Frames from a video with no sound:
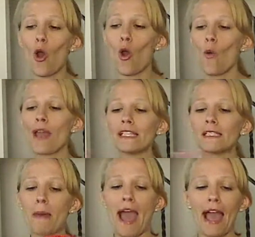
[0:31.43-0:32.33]

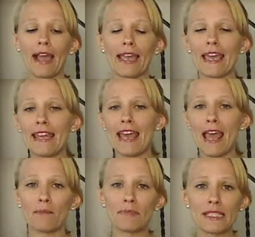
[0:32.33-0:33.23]
always pack an
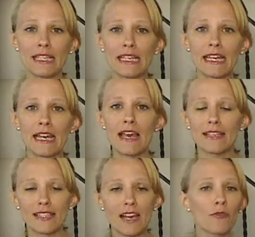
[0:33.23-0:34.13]
empty
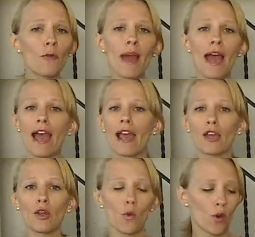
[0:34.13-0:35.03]
duffel
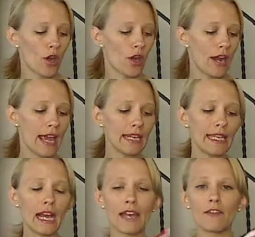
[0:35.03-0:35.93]
bag or
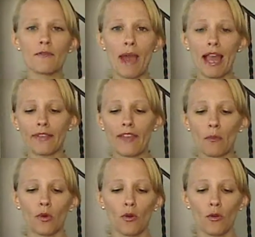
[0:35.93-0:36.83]
any kind of bag that
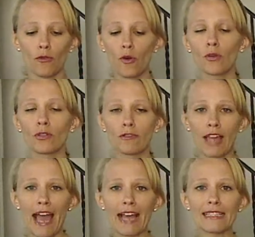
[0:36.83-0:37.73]
will fold
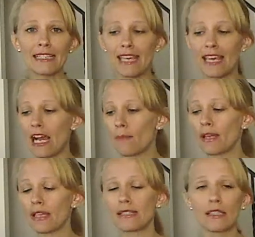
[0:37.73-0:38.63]
flat and take up
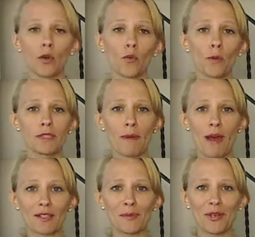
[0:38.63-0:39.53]
as little room as
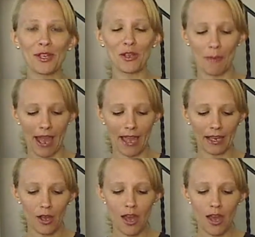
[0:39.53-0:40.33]
possible in your bag.